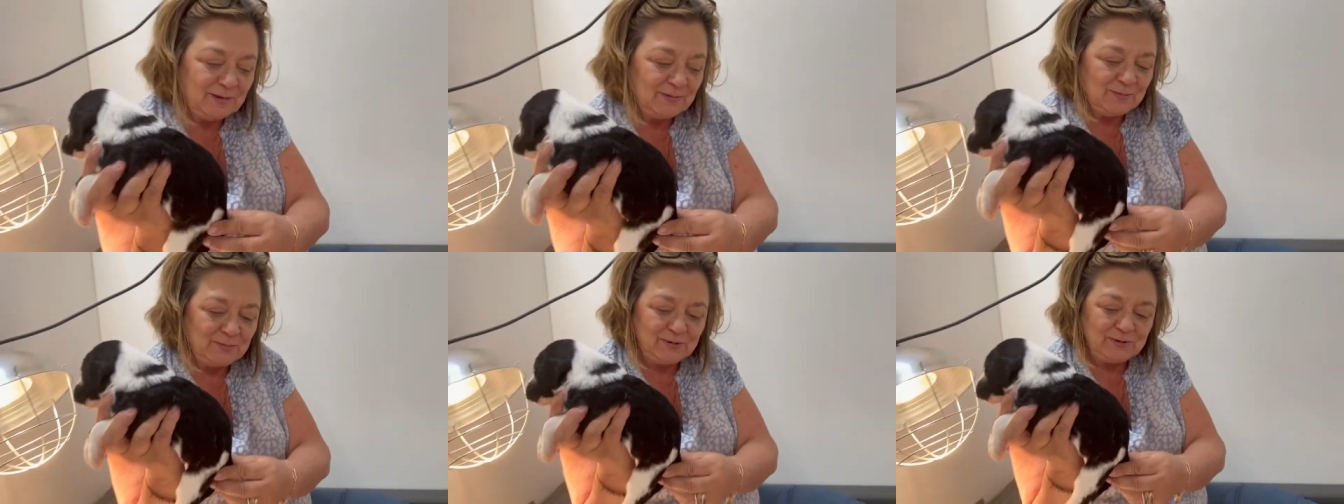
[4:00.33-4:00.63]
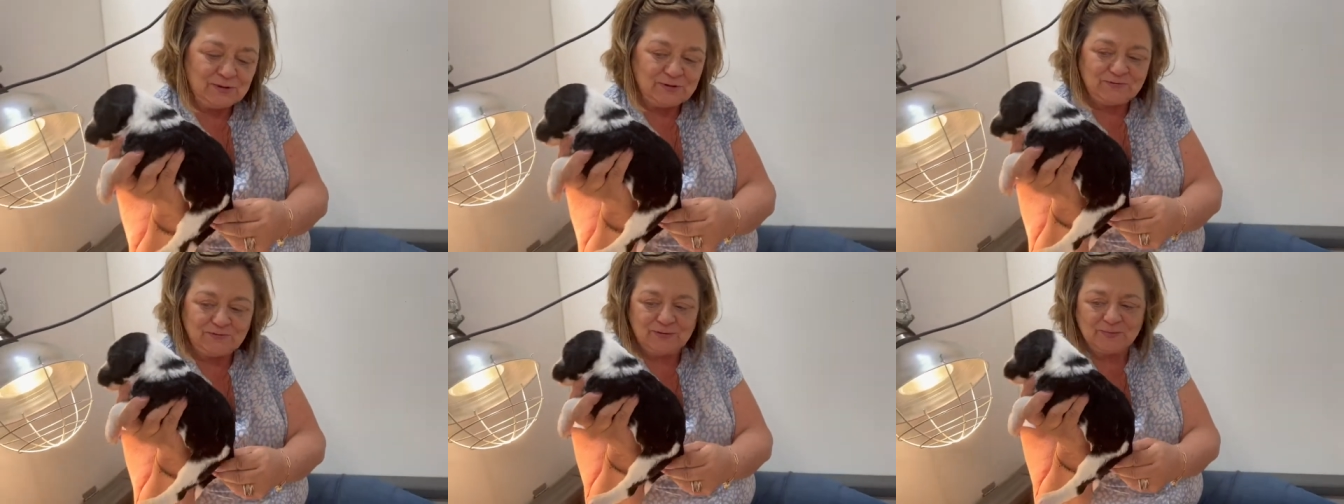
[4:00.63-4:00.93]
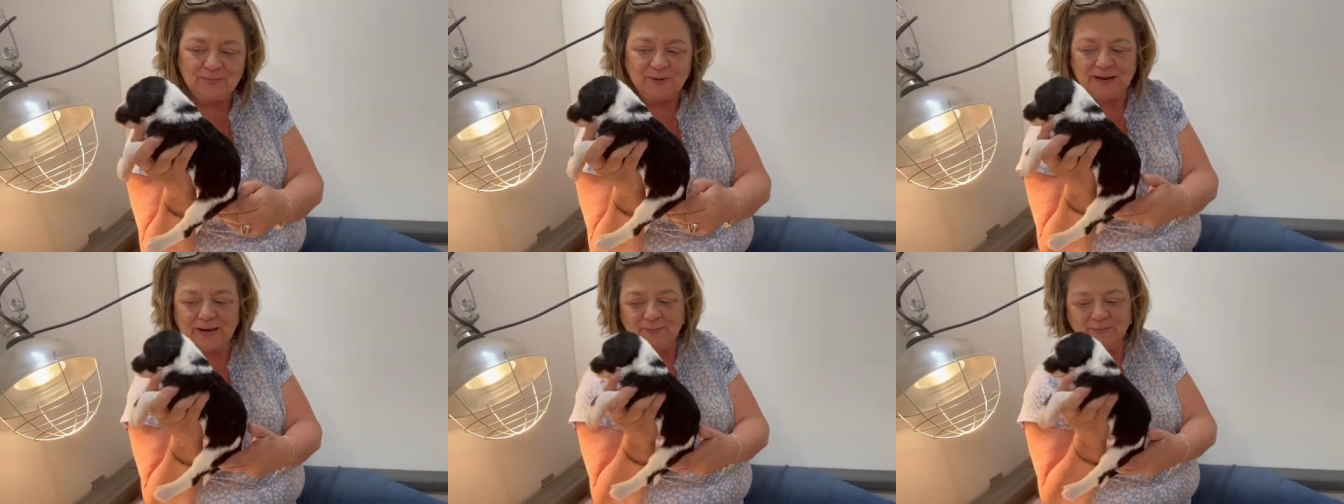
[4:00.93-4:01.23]
Beautiful
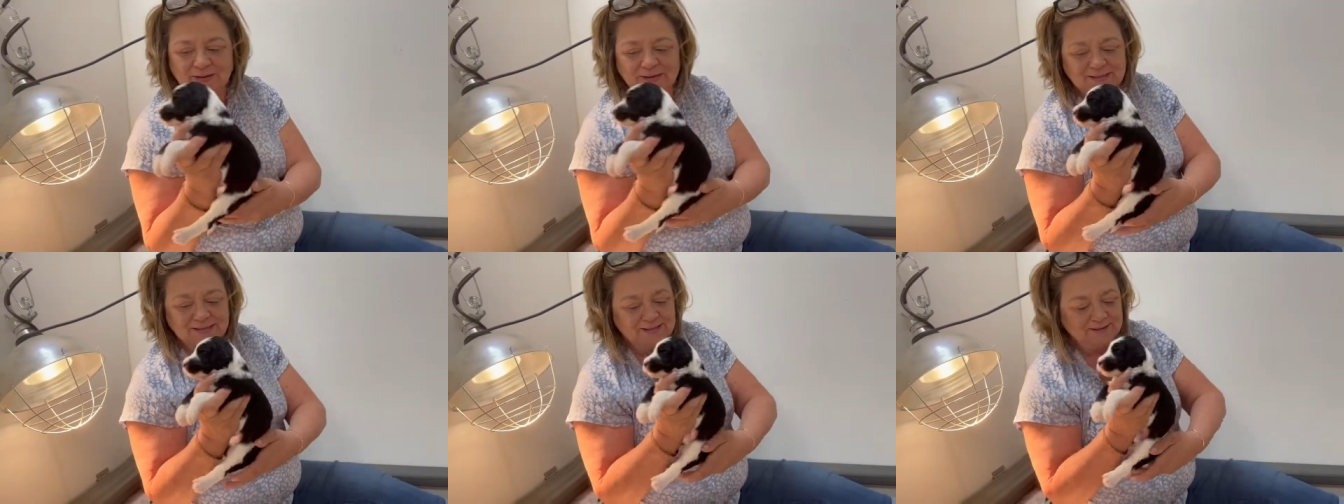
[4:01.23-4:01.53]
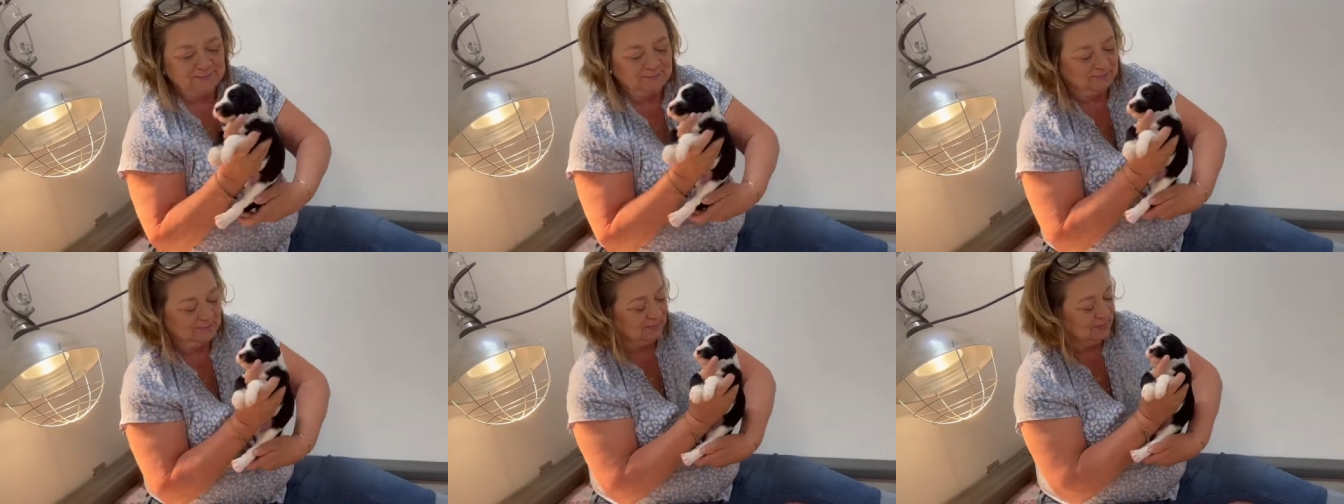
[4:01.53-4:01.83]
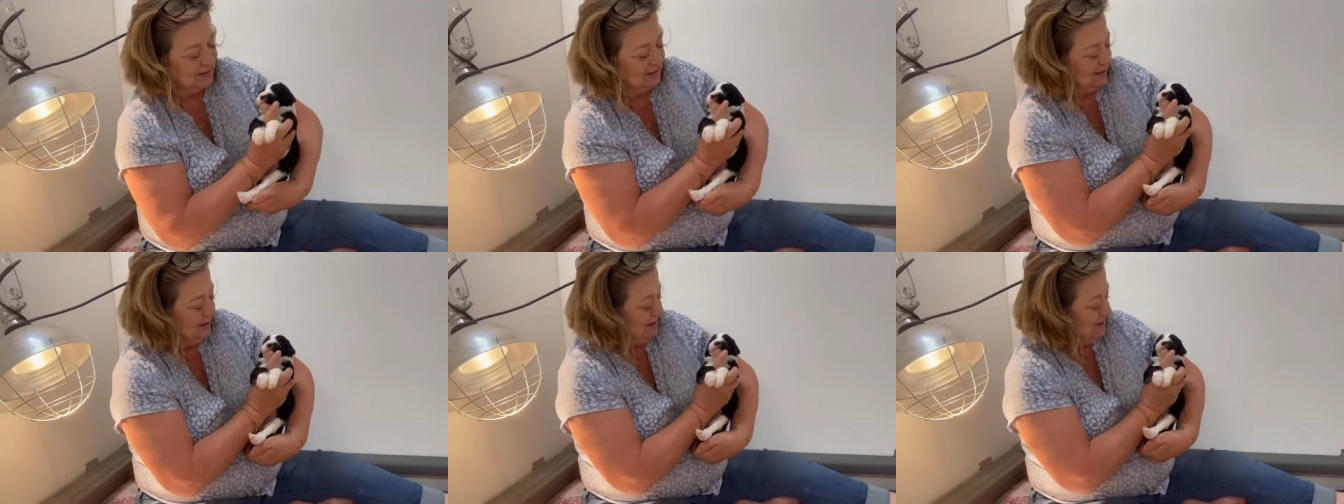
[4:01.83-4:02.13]
babies.
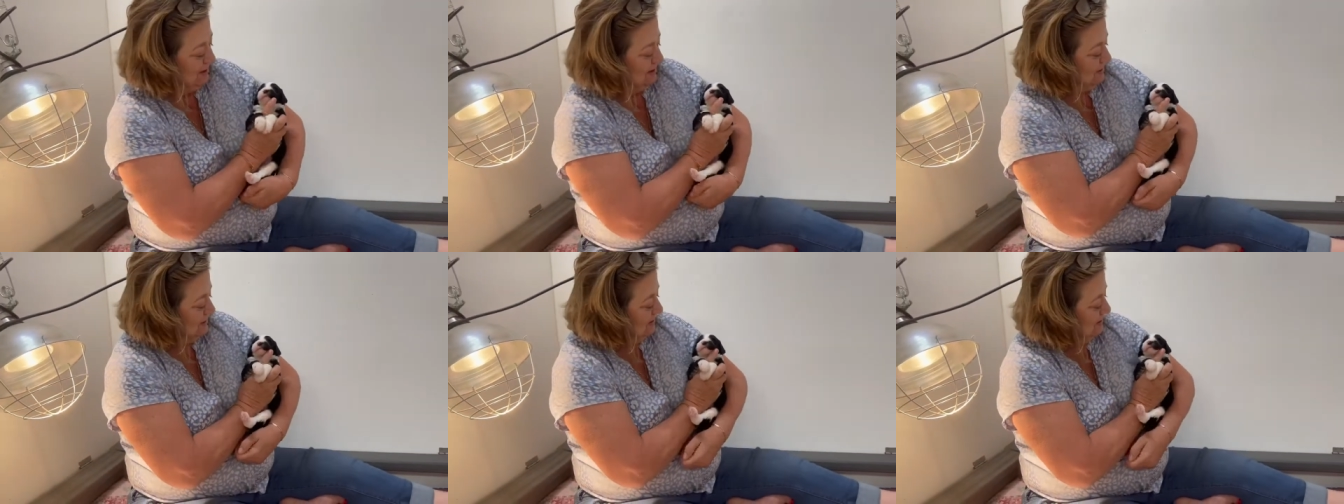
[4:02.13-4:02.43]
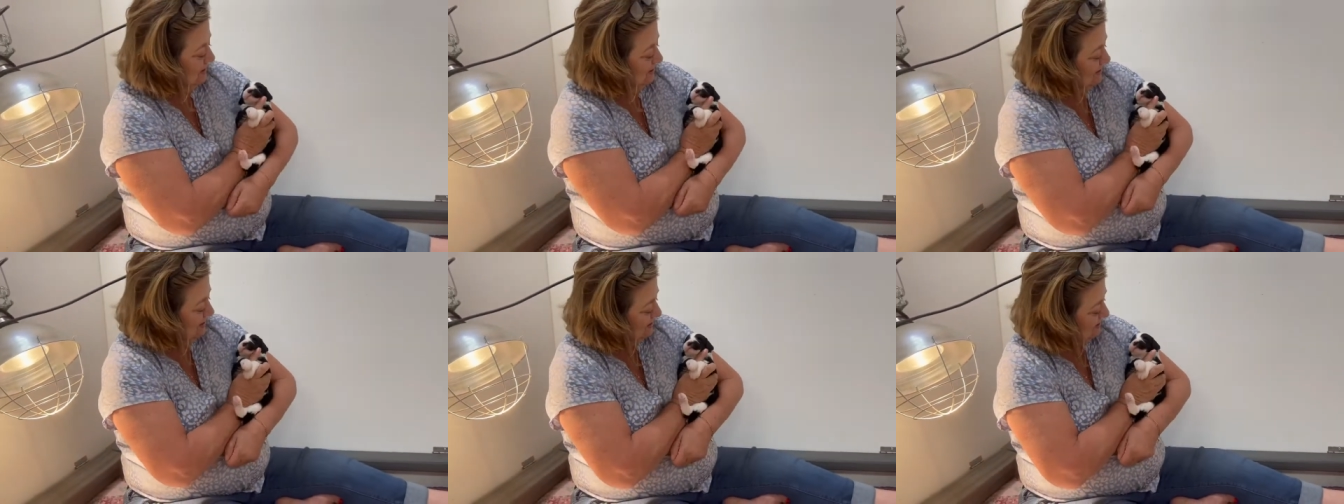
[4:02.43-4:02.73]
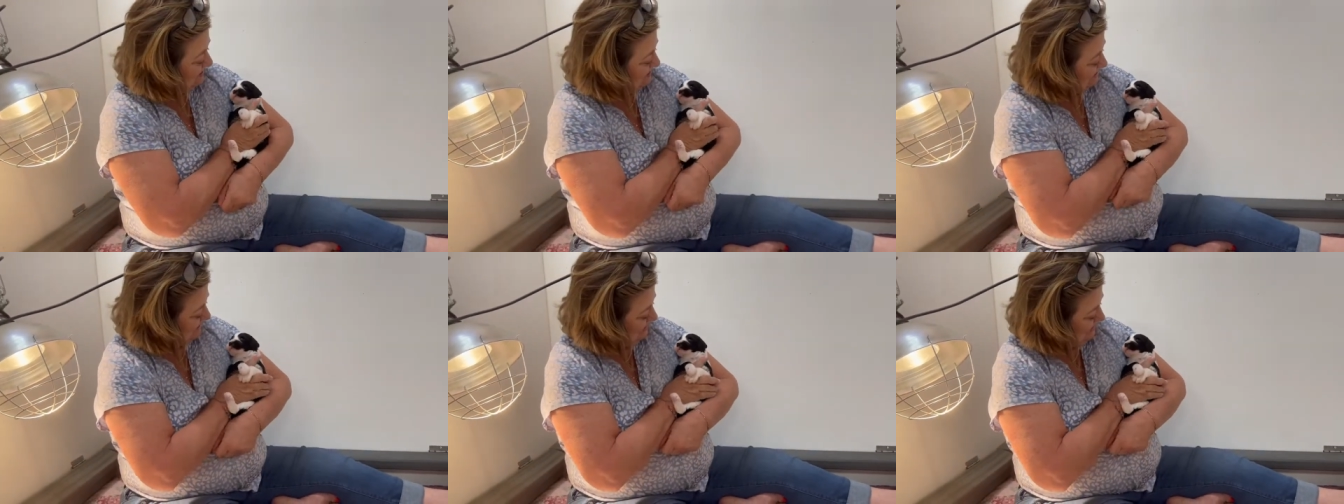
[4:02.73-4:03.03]
So they're
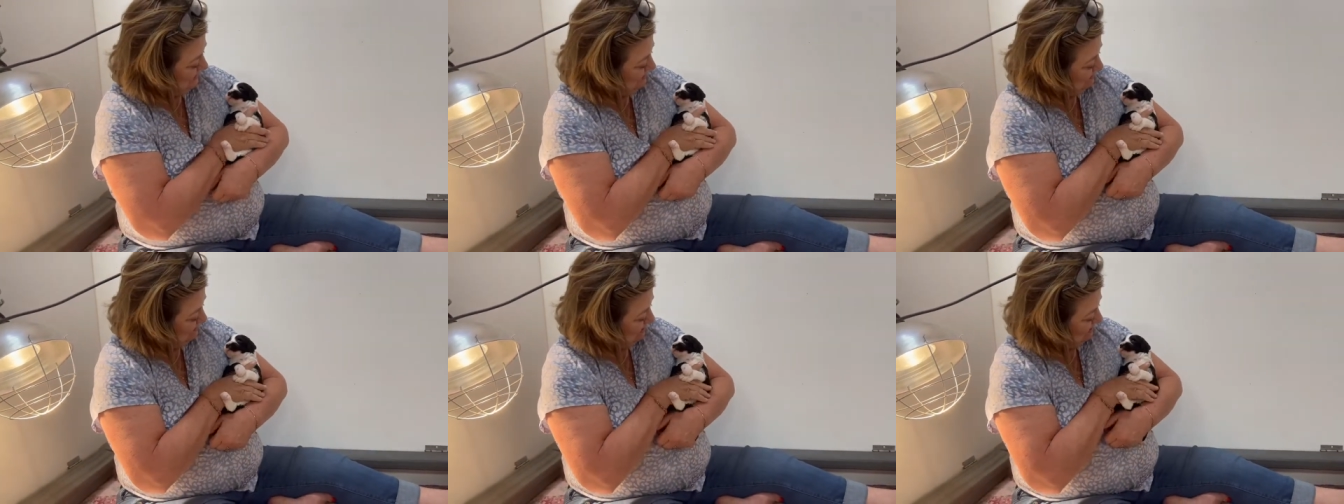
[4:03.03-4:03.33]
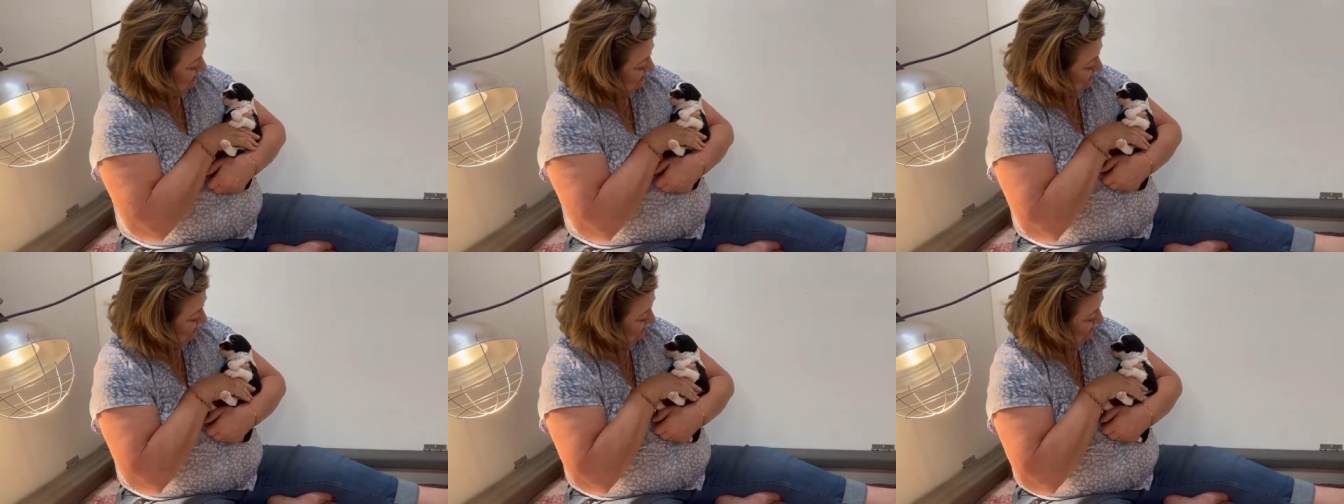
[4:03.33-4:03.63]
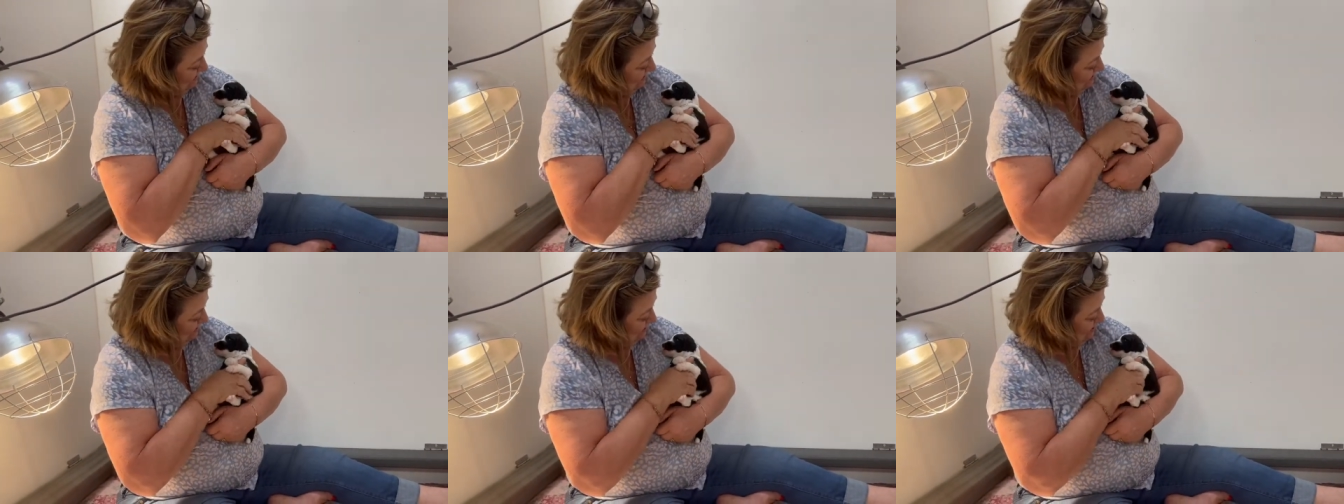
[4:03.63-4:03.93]
sleeping and
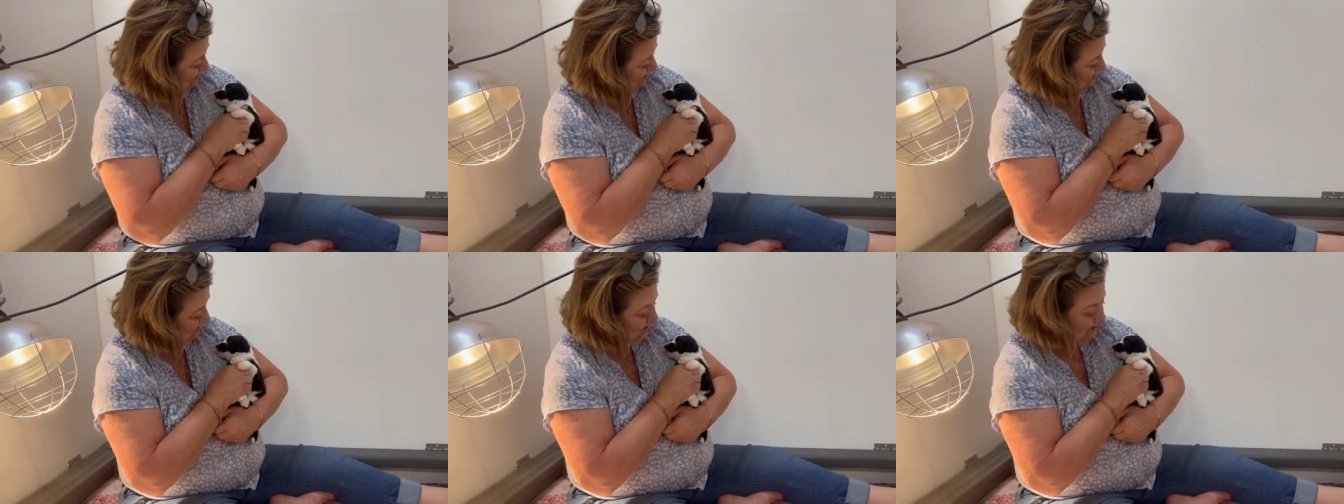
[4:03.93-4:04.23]
they're,